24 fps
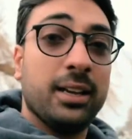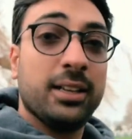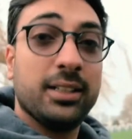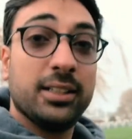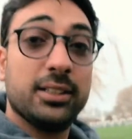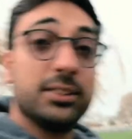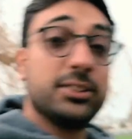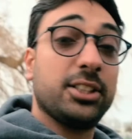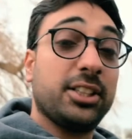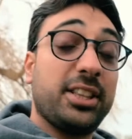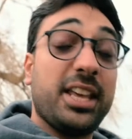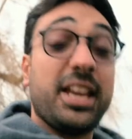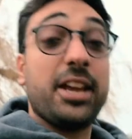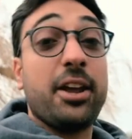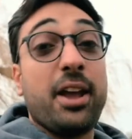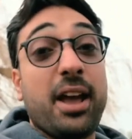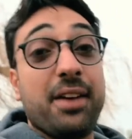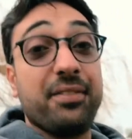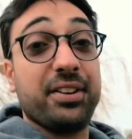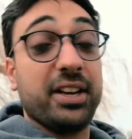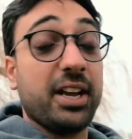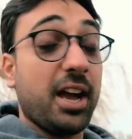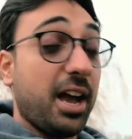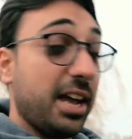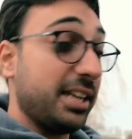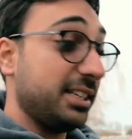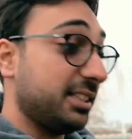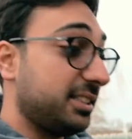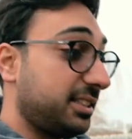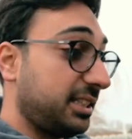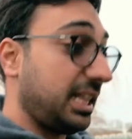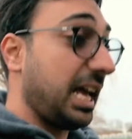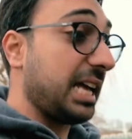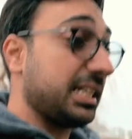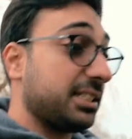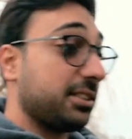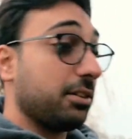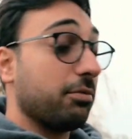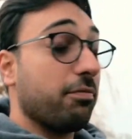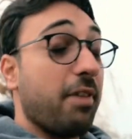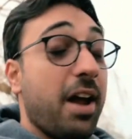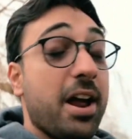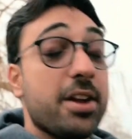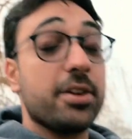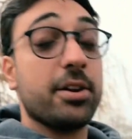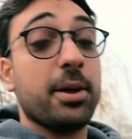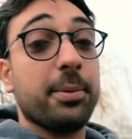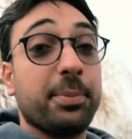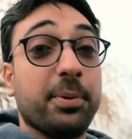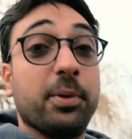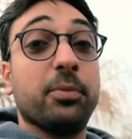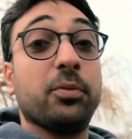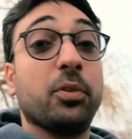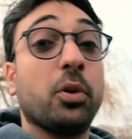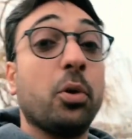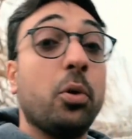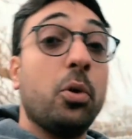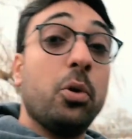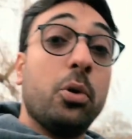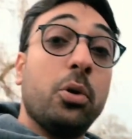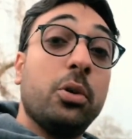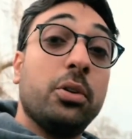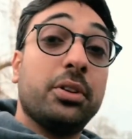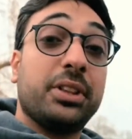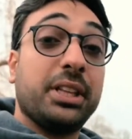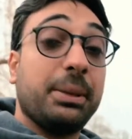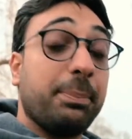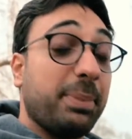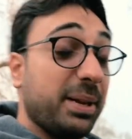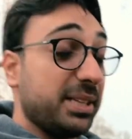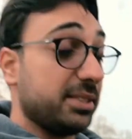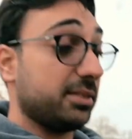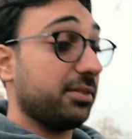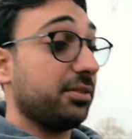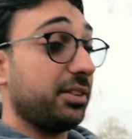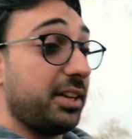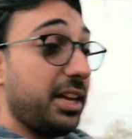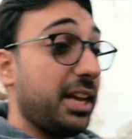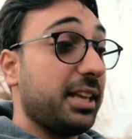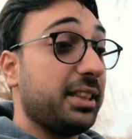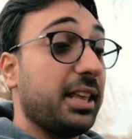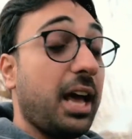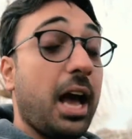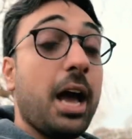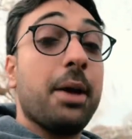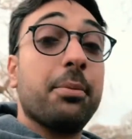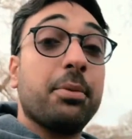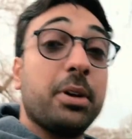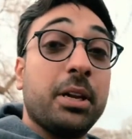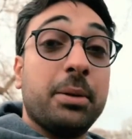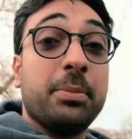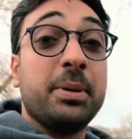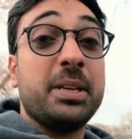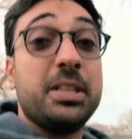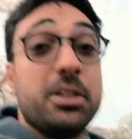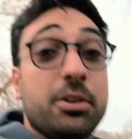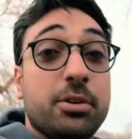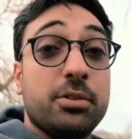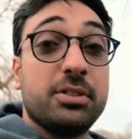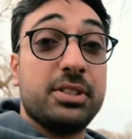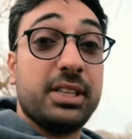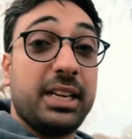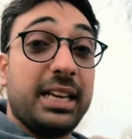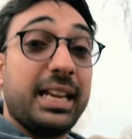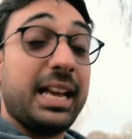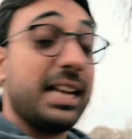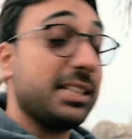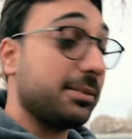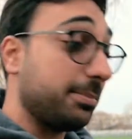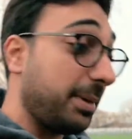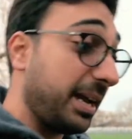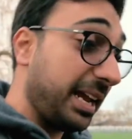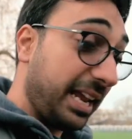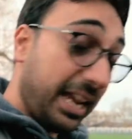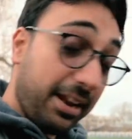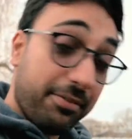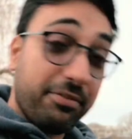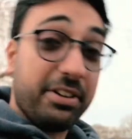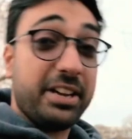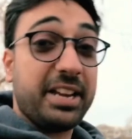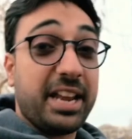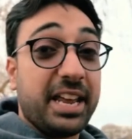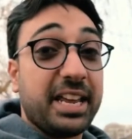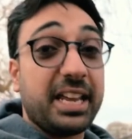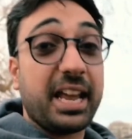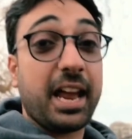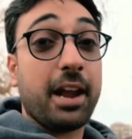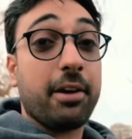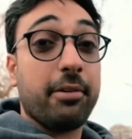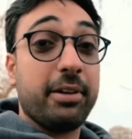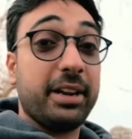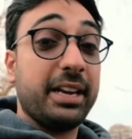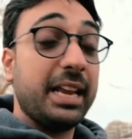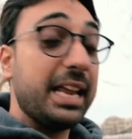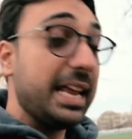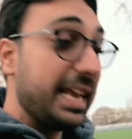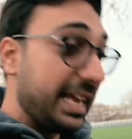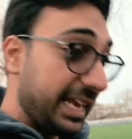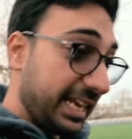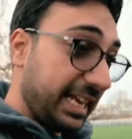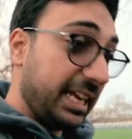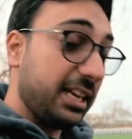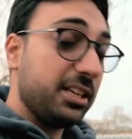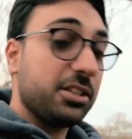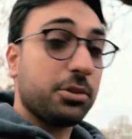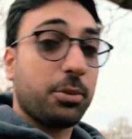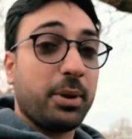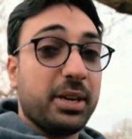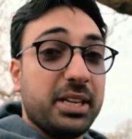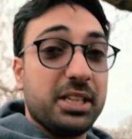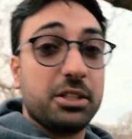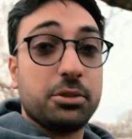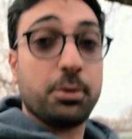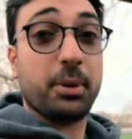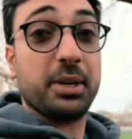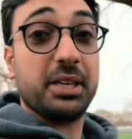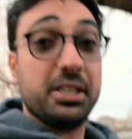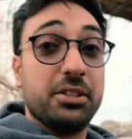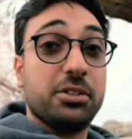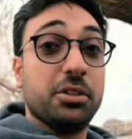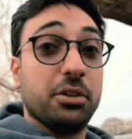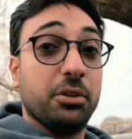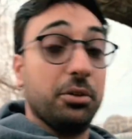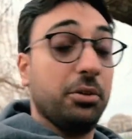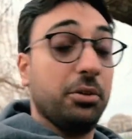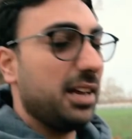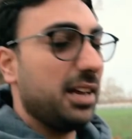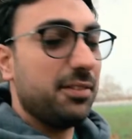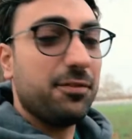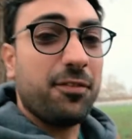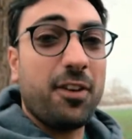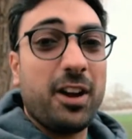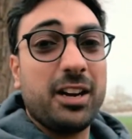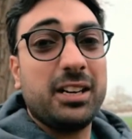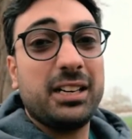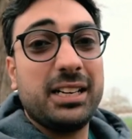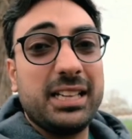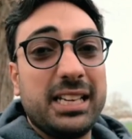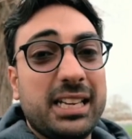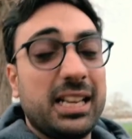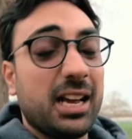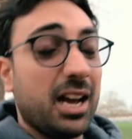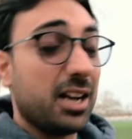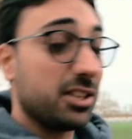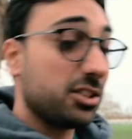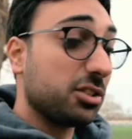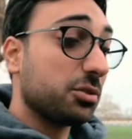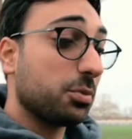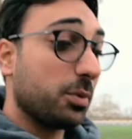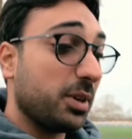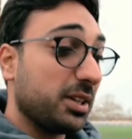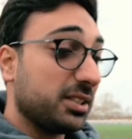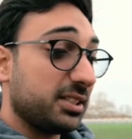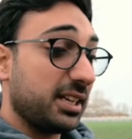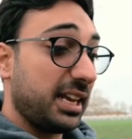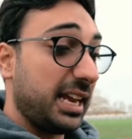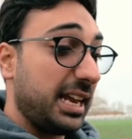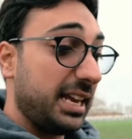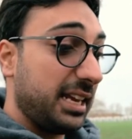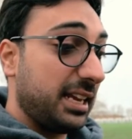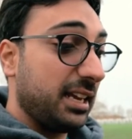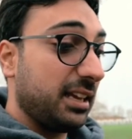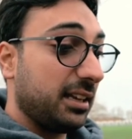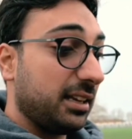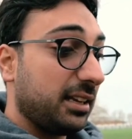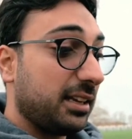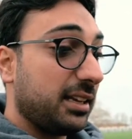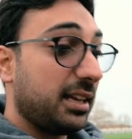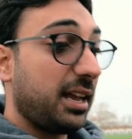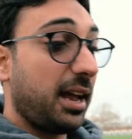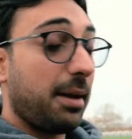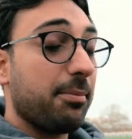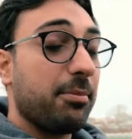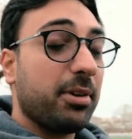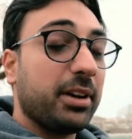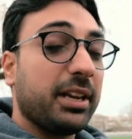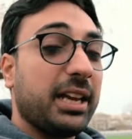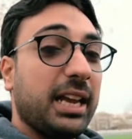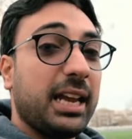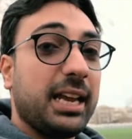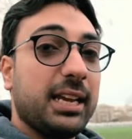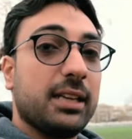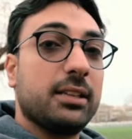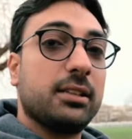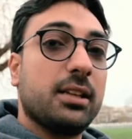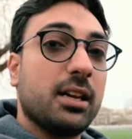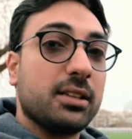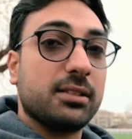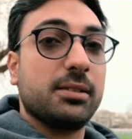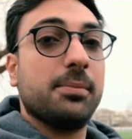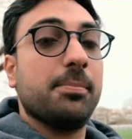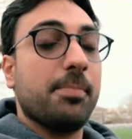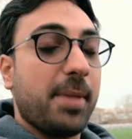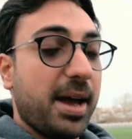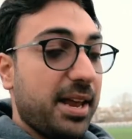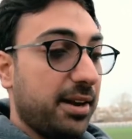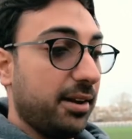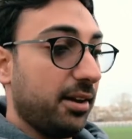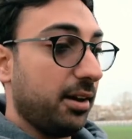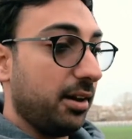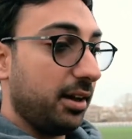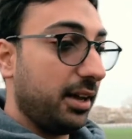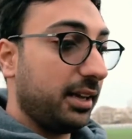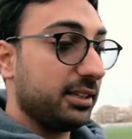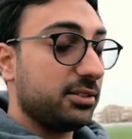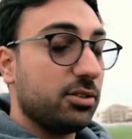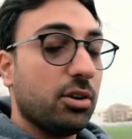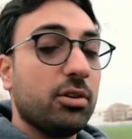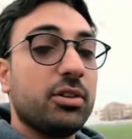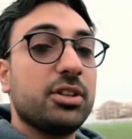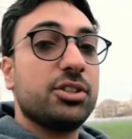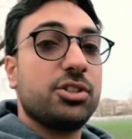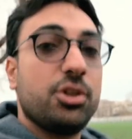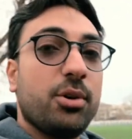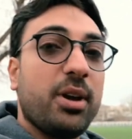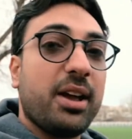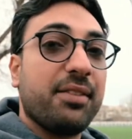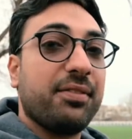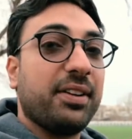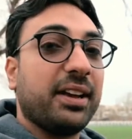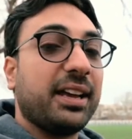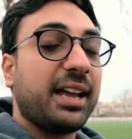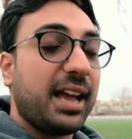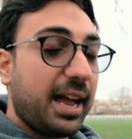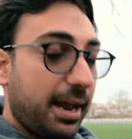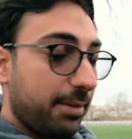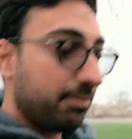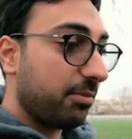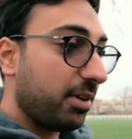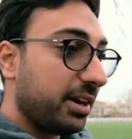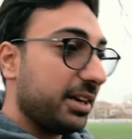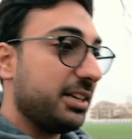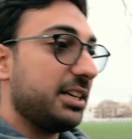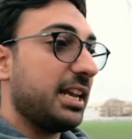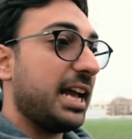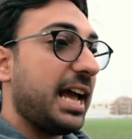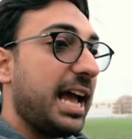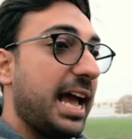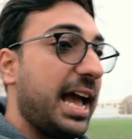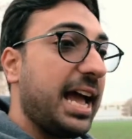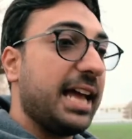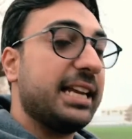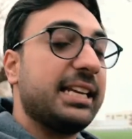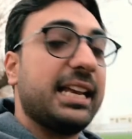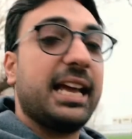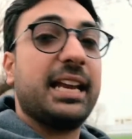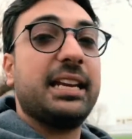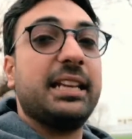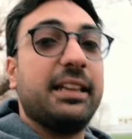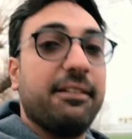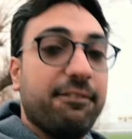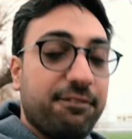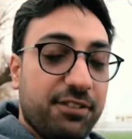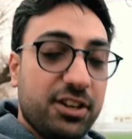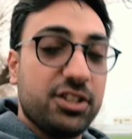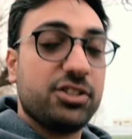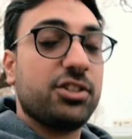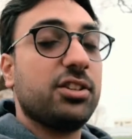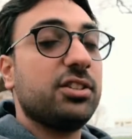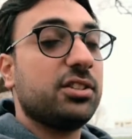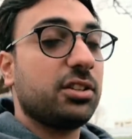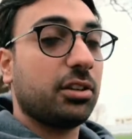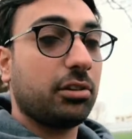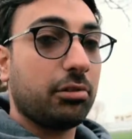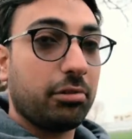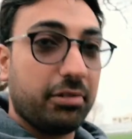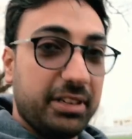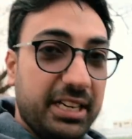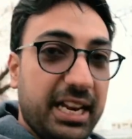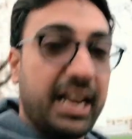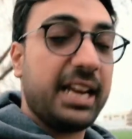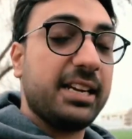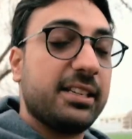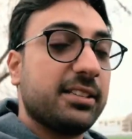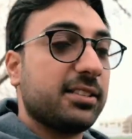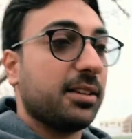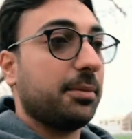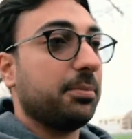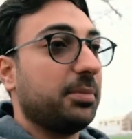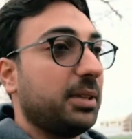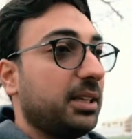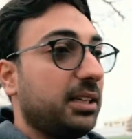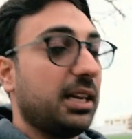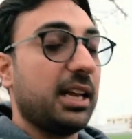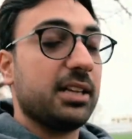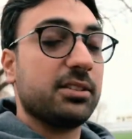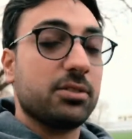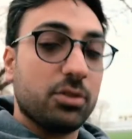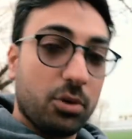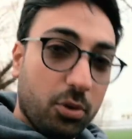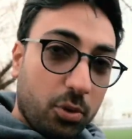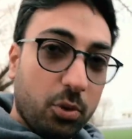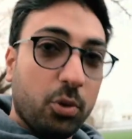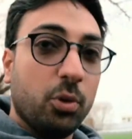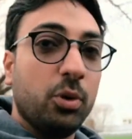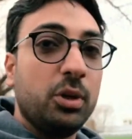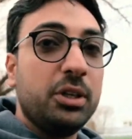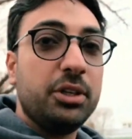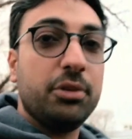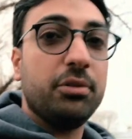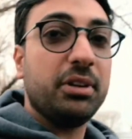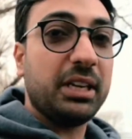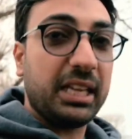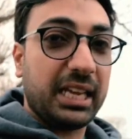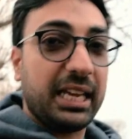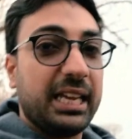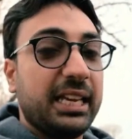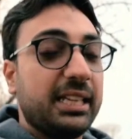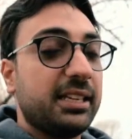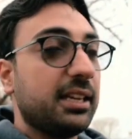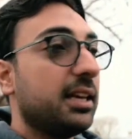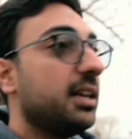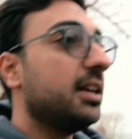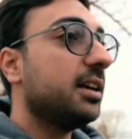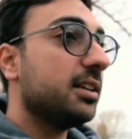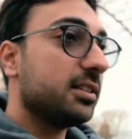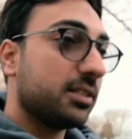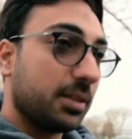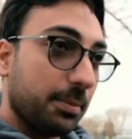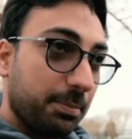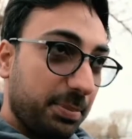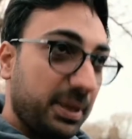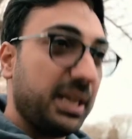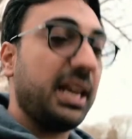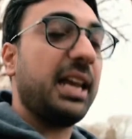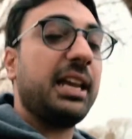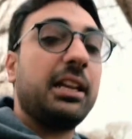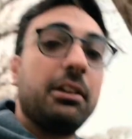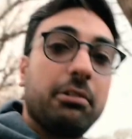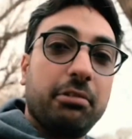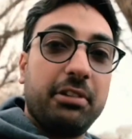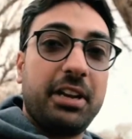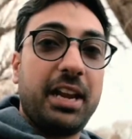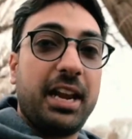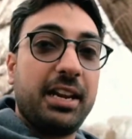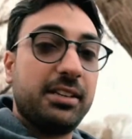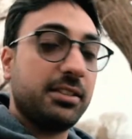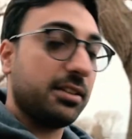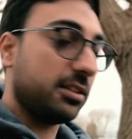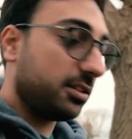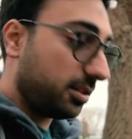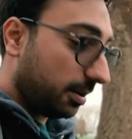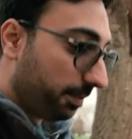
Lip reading: So there you have it, guys. That's the roundup of all the bits of gear that I'm going to be using as my everyday carry in 2022. finally, I just want to say, camera gear doesn't matter. As long as you have a camera in your hand and a vision to create something, that's all you need to be a creator, to